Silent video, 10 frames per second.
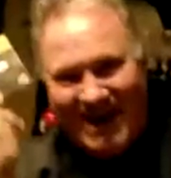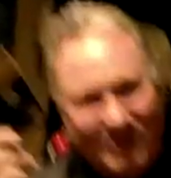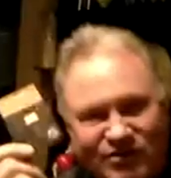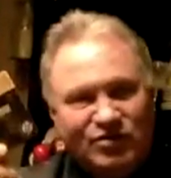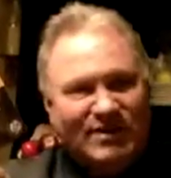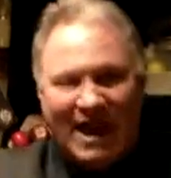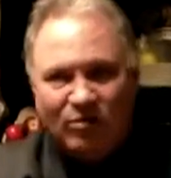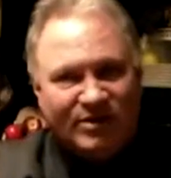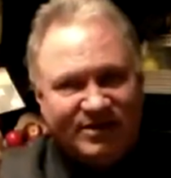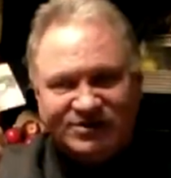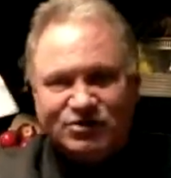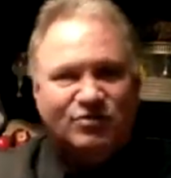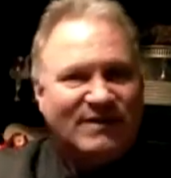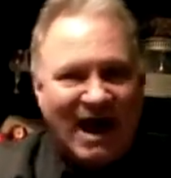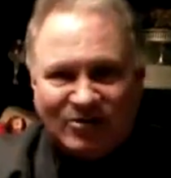you can't do that with a
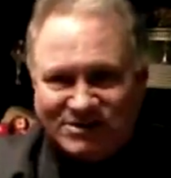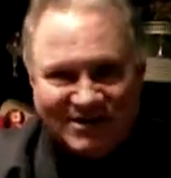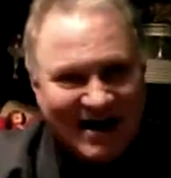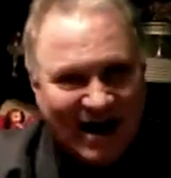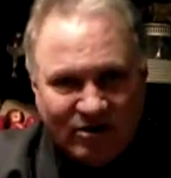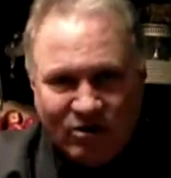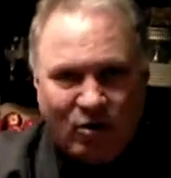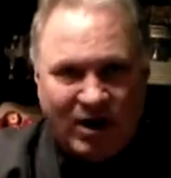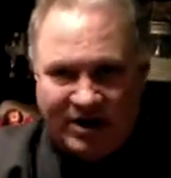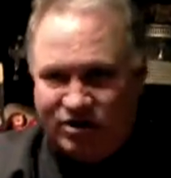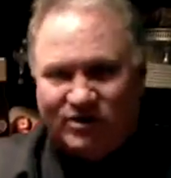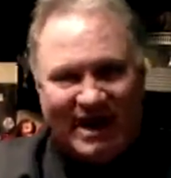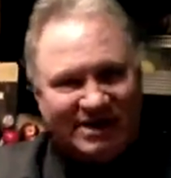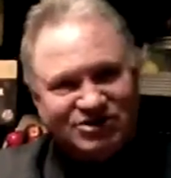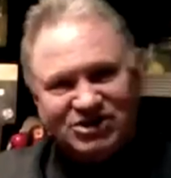$2,000 coin. You
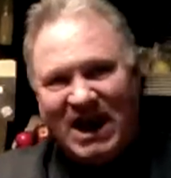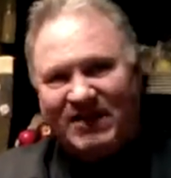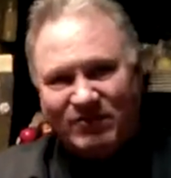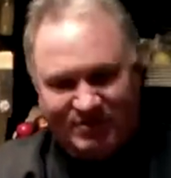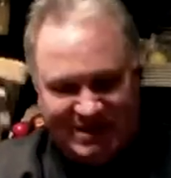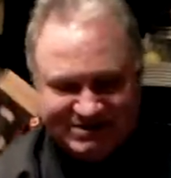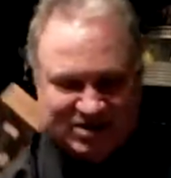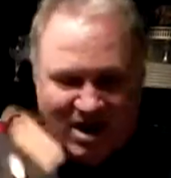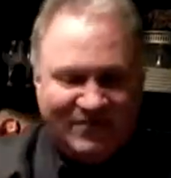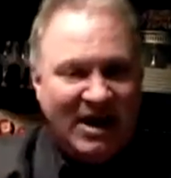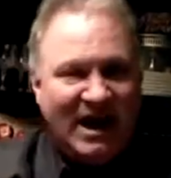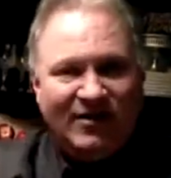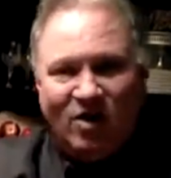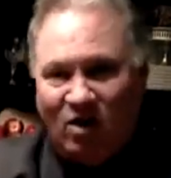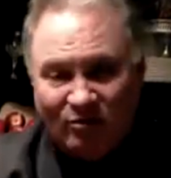can't shave a piece off.
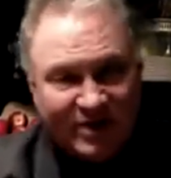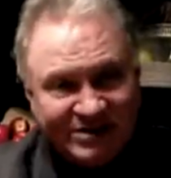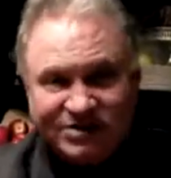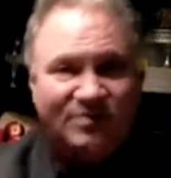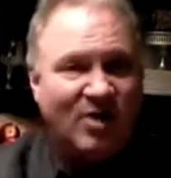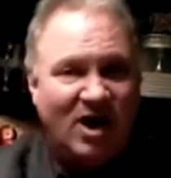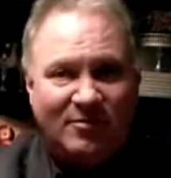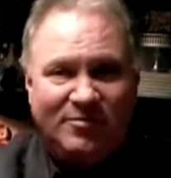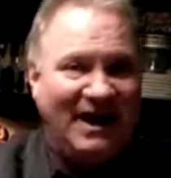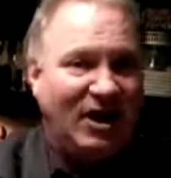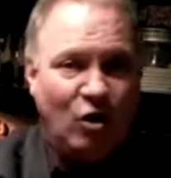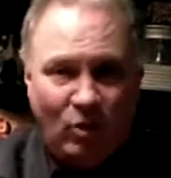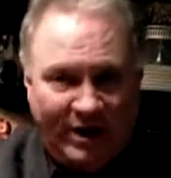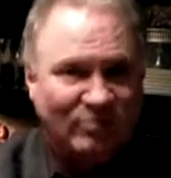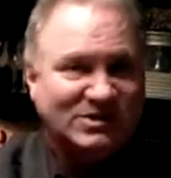And the whole reason you bought a big
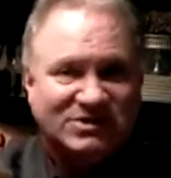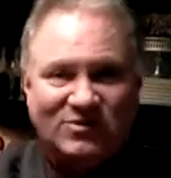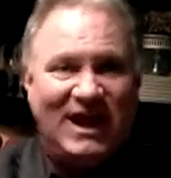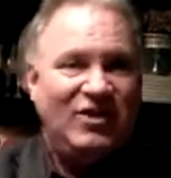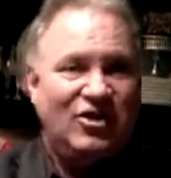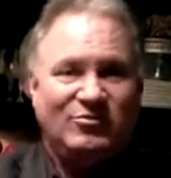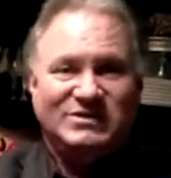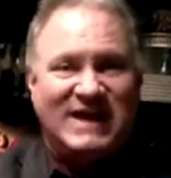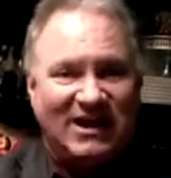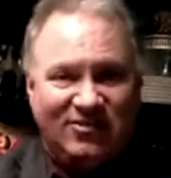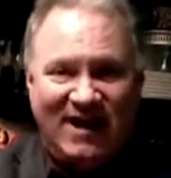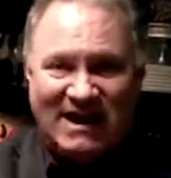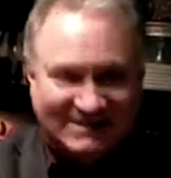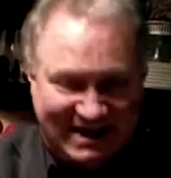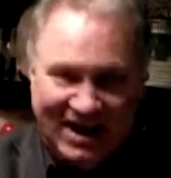coin was so that you could protect your
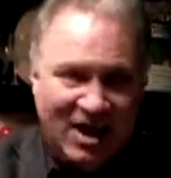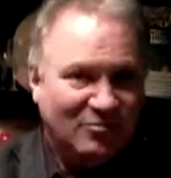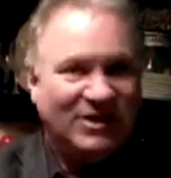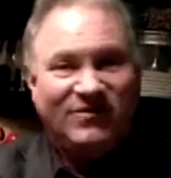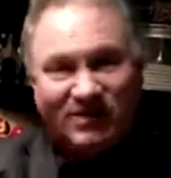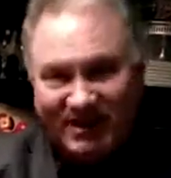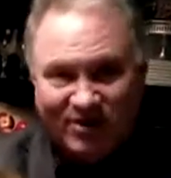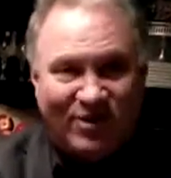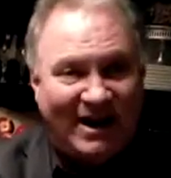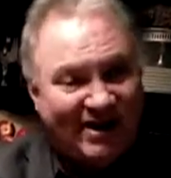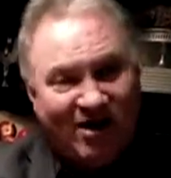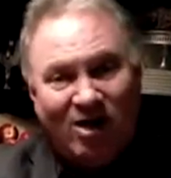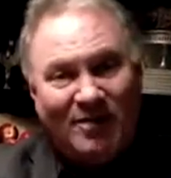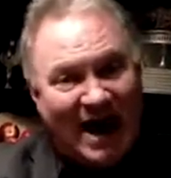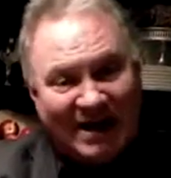asset. But if you liquidated it
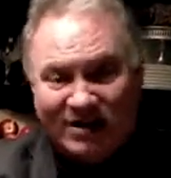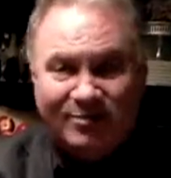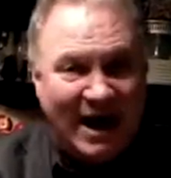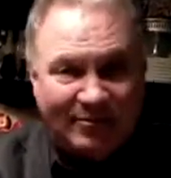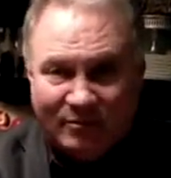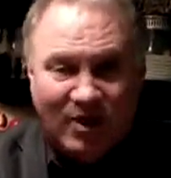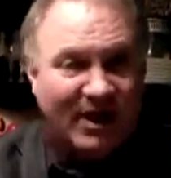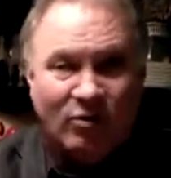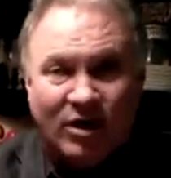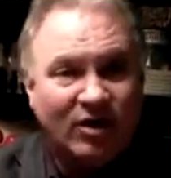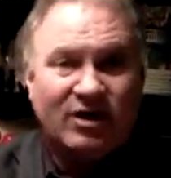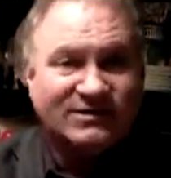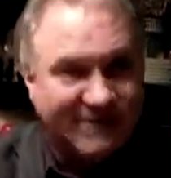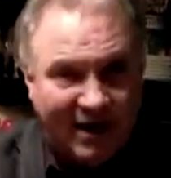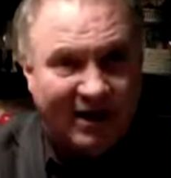all back into paper money, what good
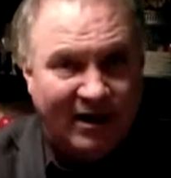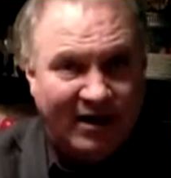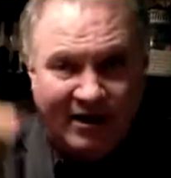is it?